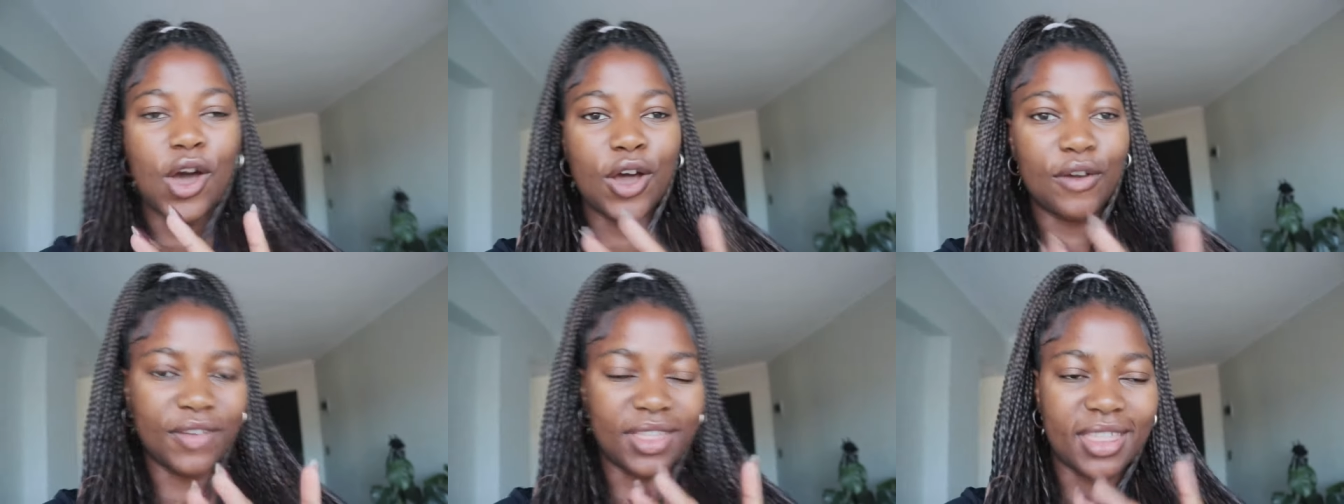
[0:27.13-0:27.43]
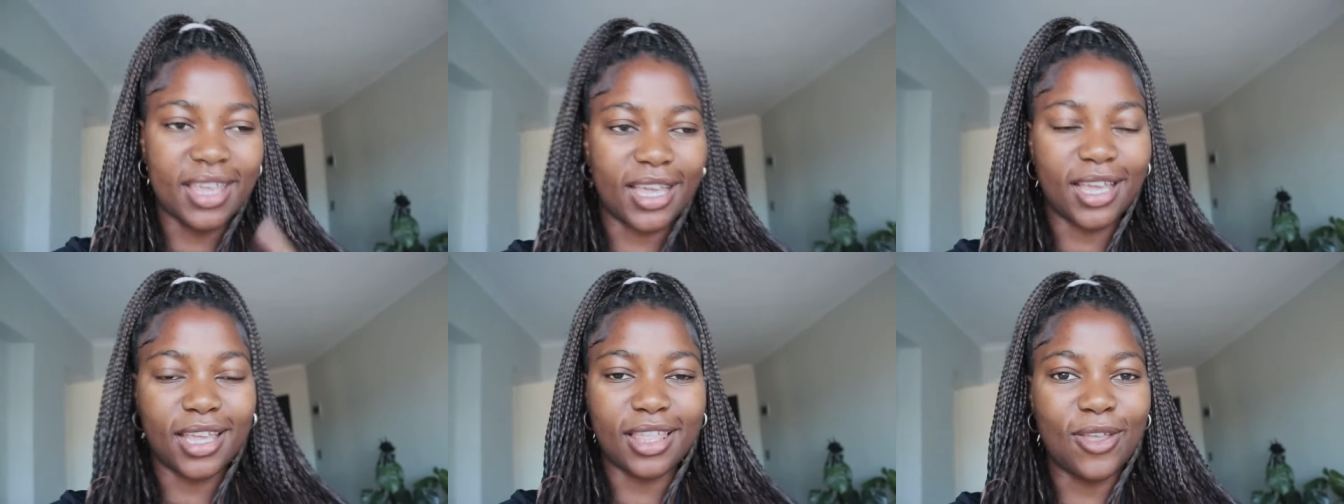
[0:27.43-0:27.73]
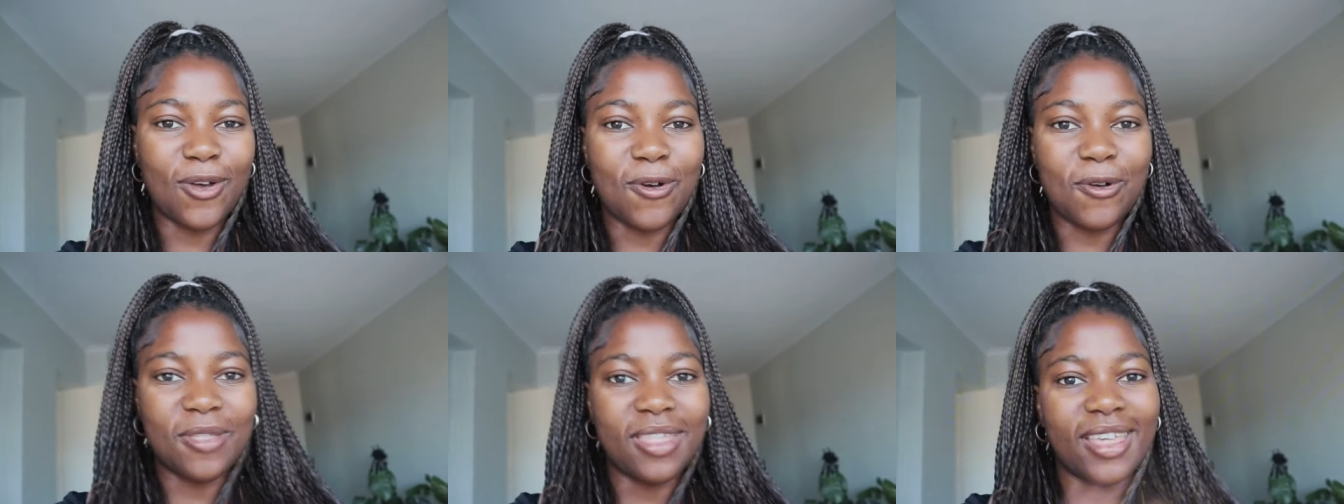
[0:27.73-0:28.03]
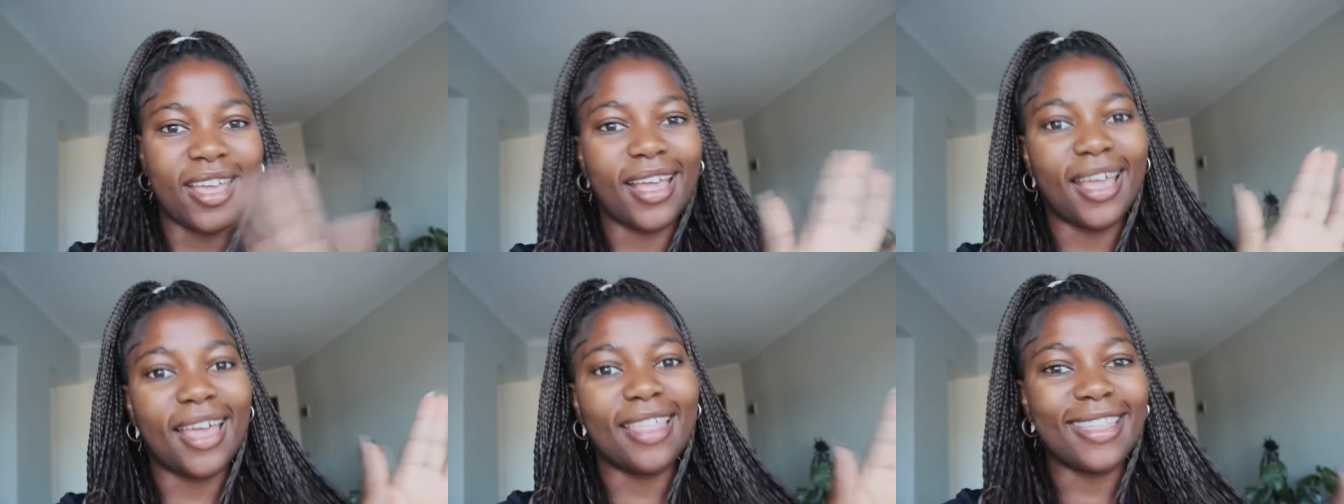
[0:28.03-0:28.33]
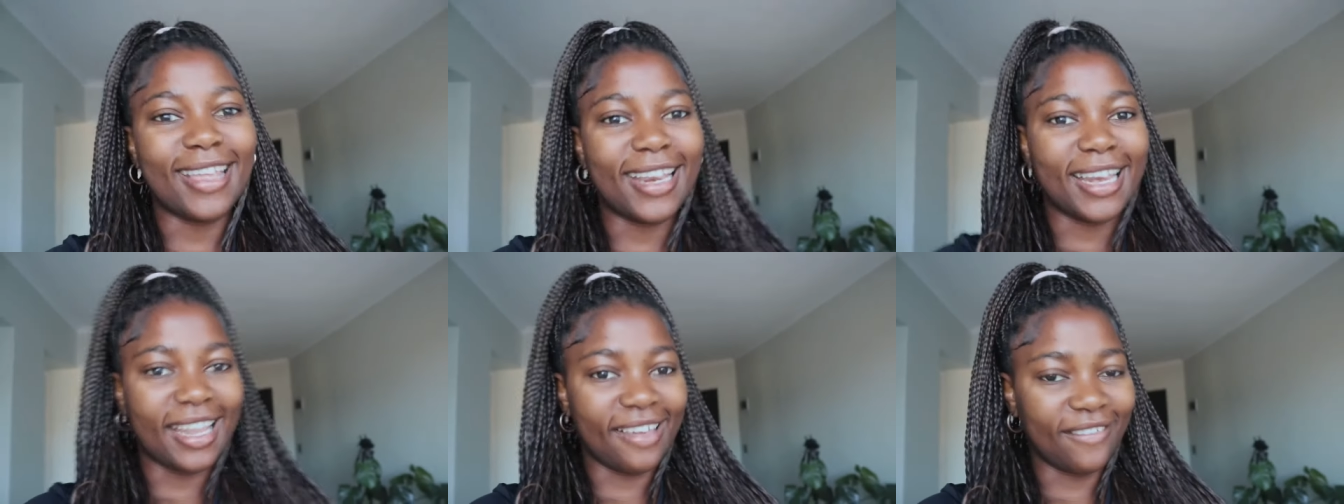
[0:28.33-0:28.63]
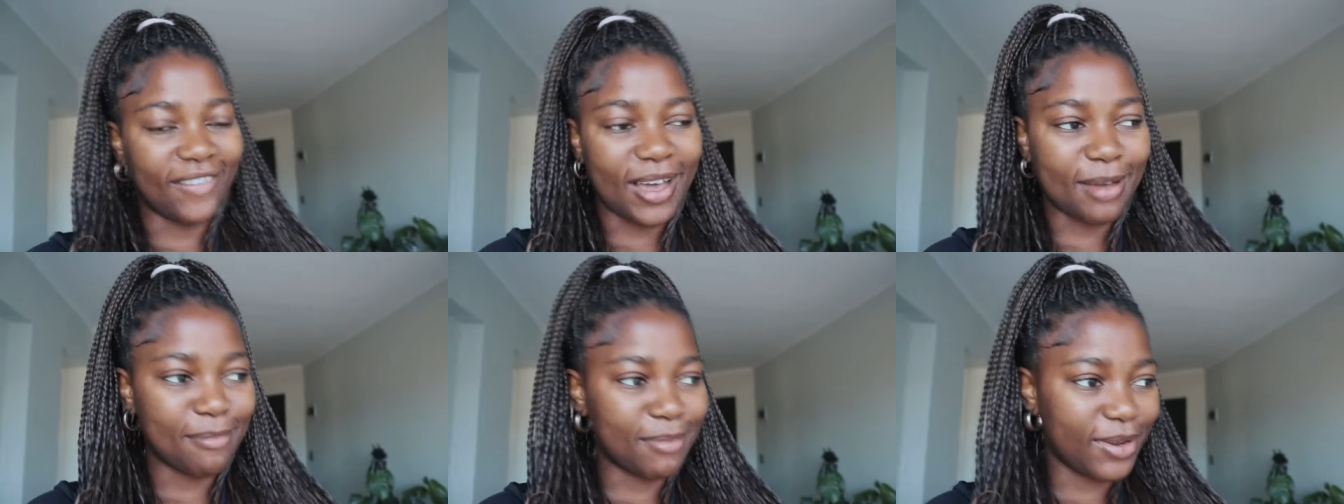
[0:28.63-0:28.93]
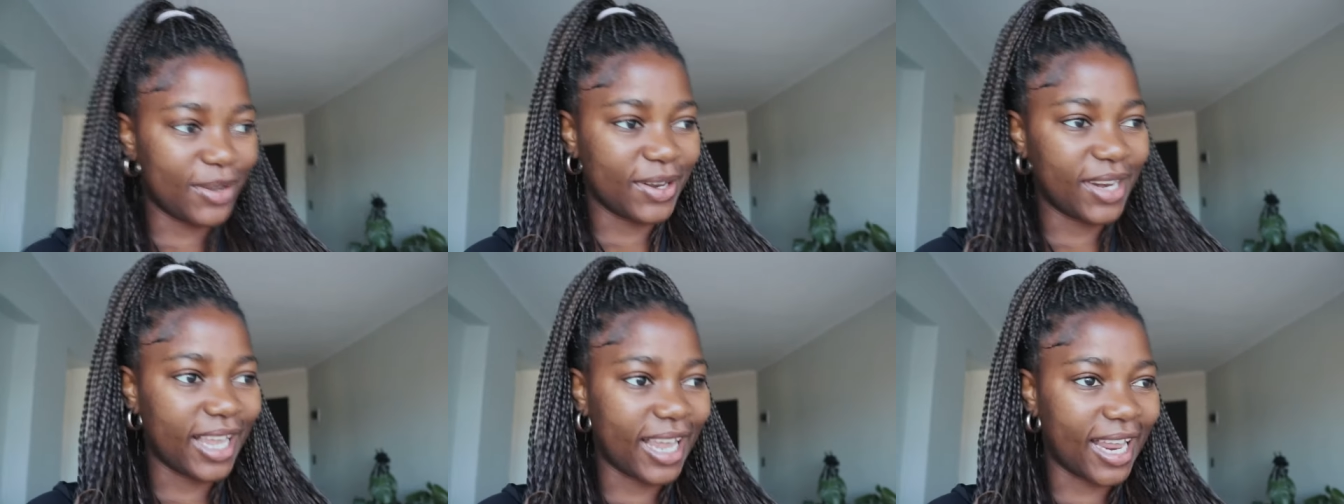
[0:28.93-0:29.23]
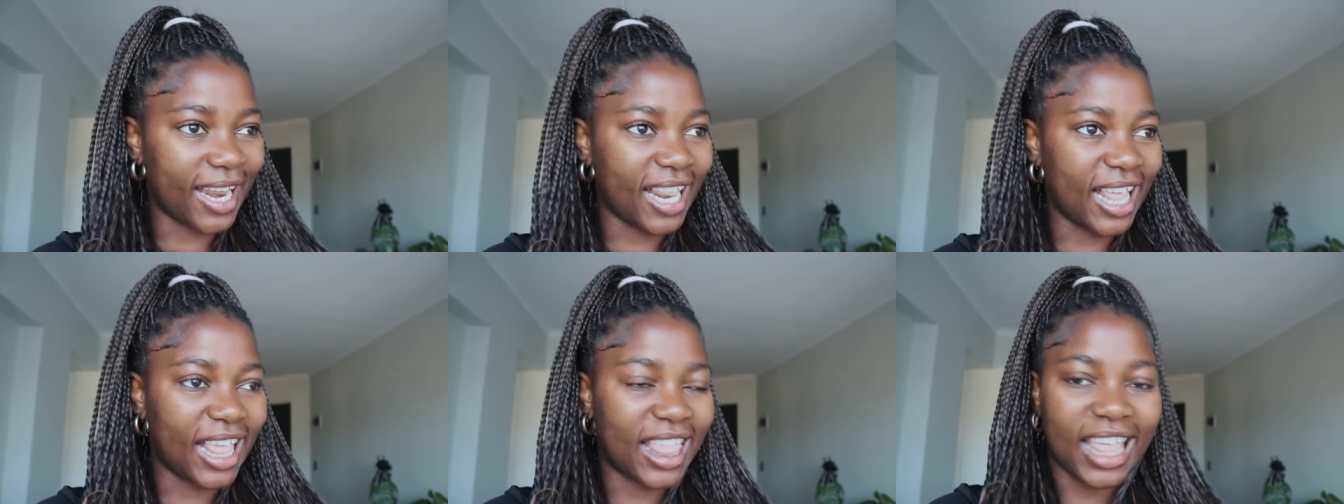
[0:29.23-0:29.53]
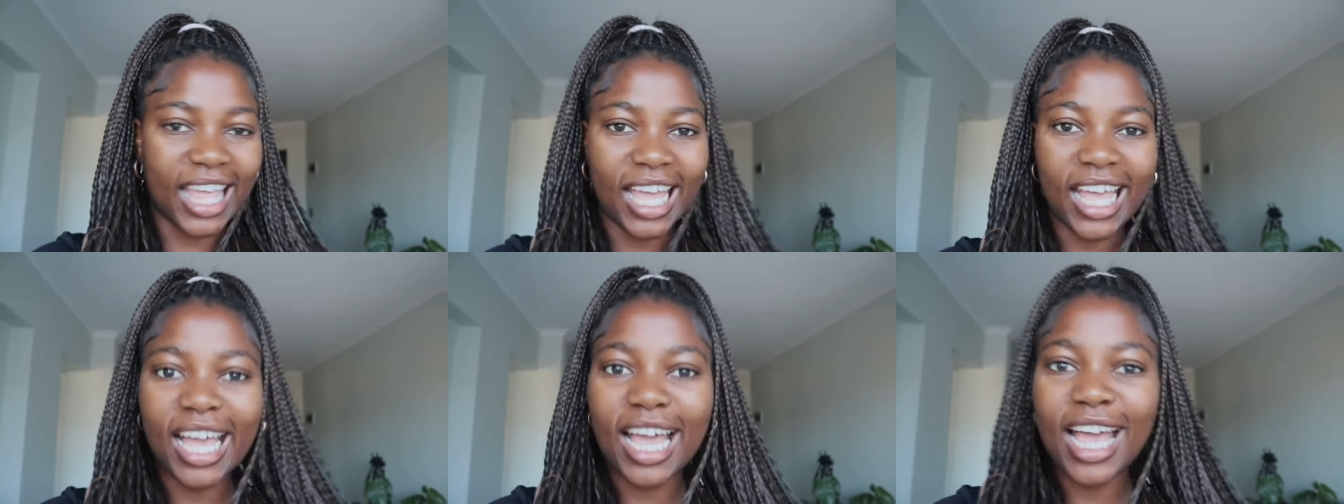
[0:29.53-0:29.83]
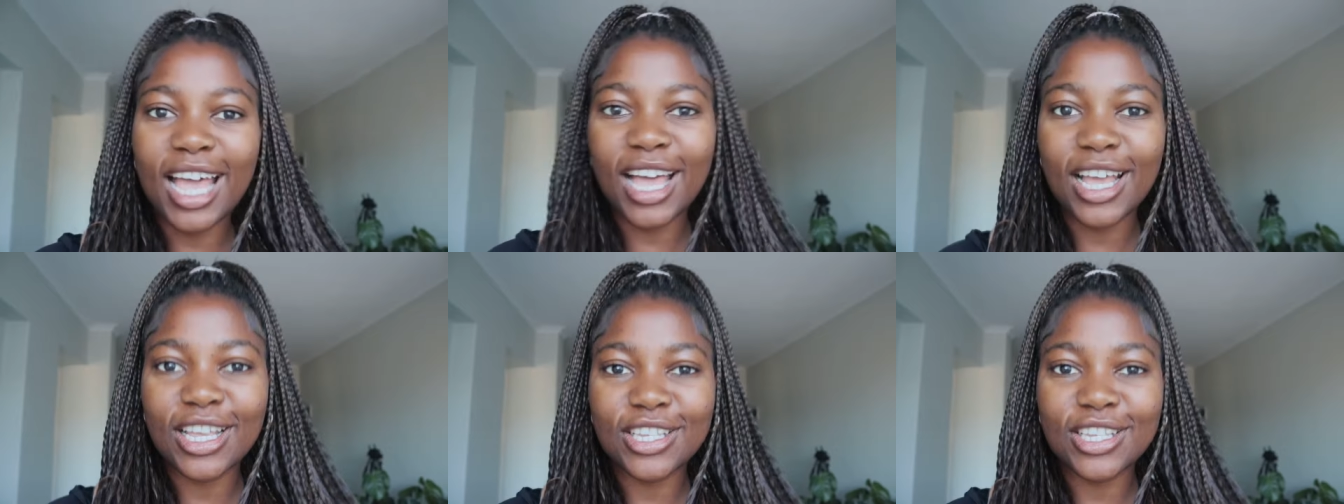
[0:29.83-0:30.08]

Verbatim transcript: overthinking the whole thing and then never uploading anything.